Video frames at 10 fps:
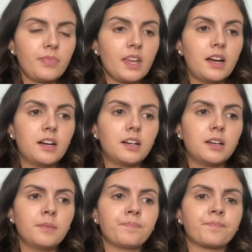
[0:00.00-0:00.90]

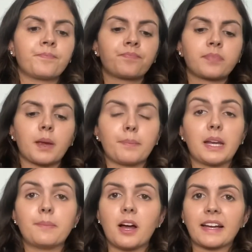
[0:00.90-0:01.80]
but
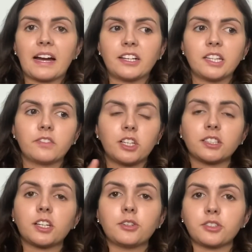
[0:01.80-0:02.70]
I'm not counting the
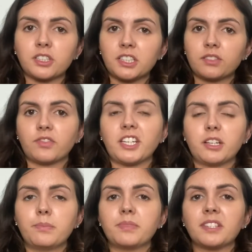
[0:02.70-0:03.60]
Velocicoaster in this
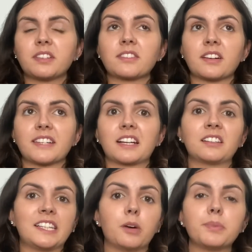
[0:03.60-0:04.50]
video since it's not
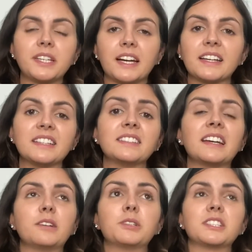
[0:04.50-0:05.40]
technically open yet, and
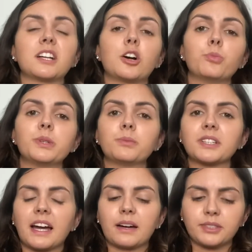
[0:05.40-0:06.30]
it was not open when
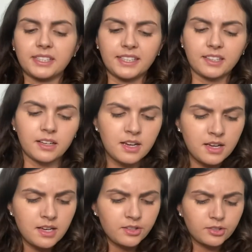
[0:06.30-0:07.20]
I was there.
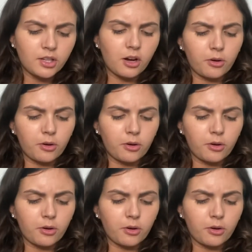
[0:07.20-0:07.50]
So